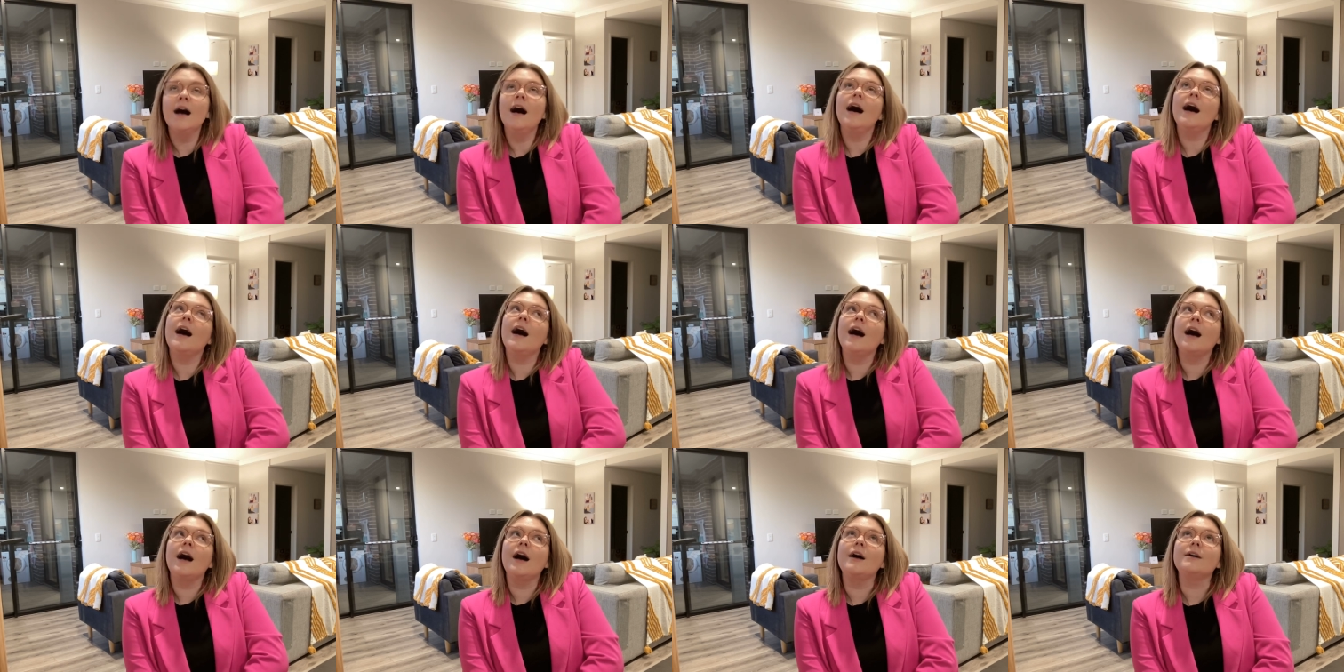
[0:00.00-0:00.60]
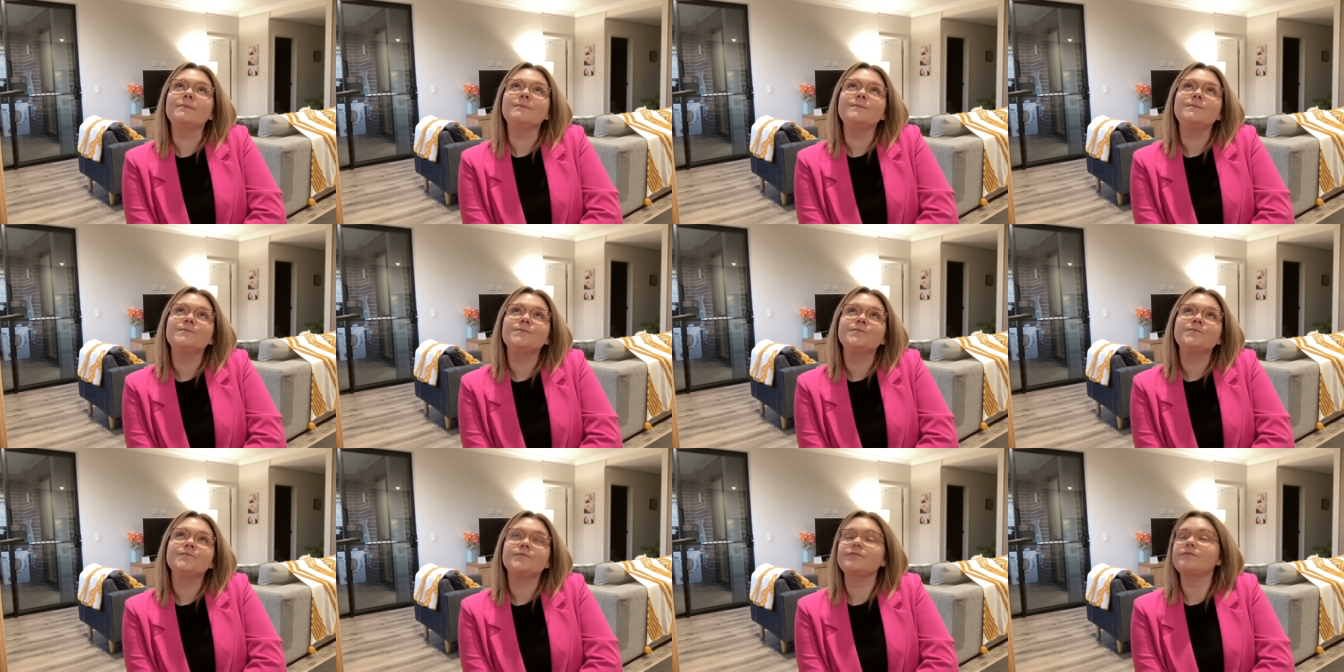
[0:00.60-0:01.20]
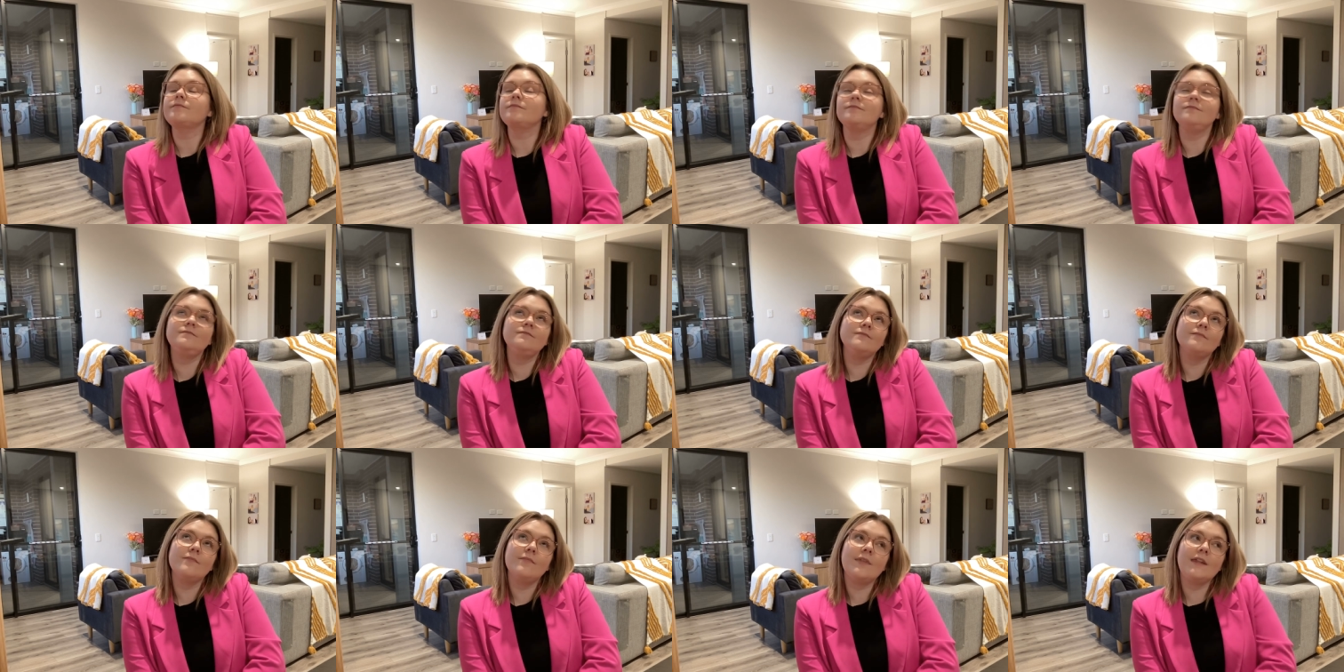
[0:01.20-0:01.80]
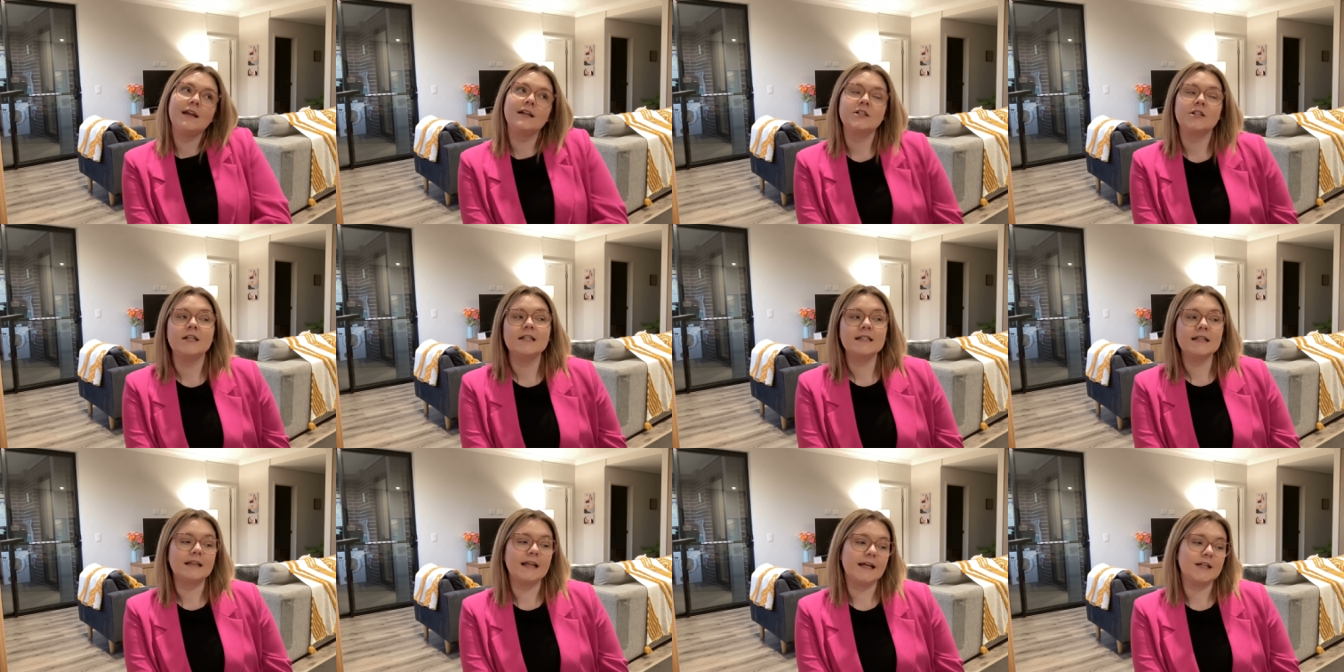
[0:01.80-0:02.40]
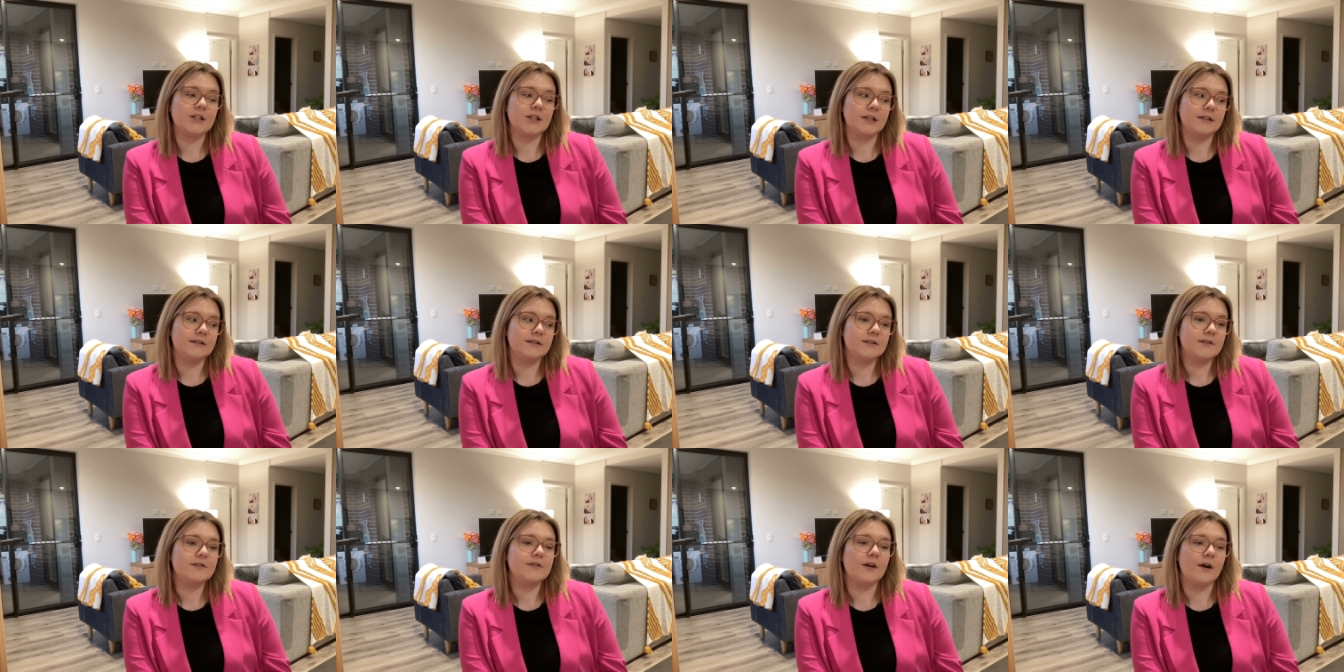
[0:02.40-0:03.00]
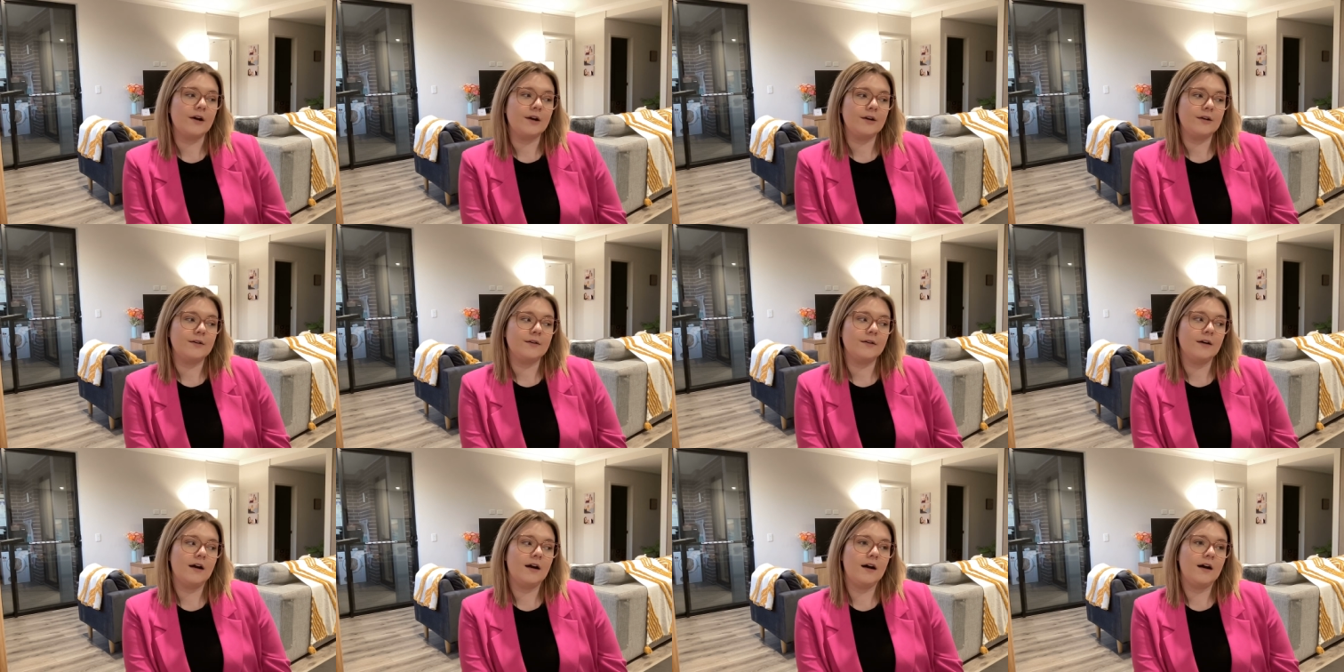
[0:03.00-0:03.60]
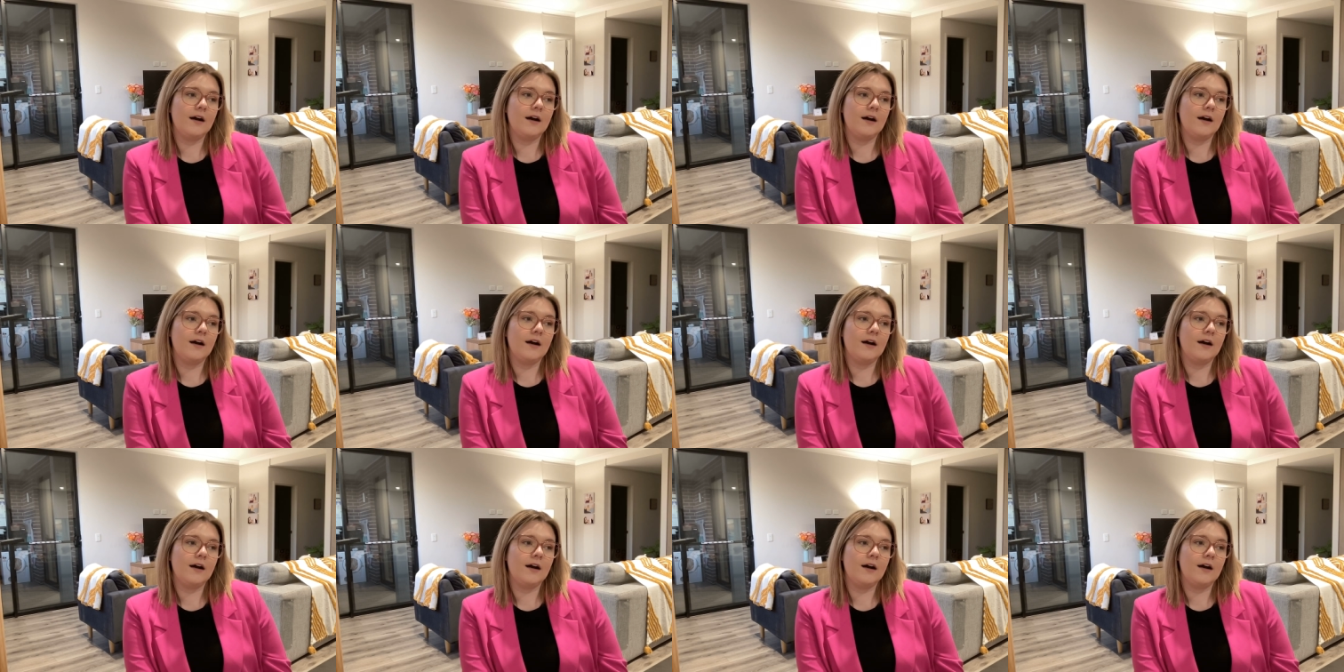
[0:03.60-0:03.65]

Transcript: Um, She's a legend. So,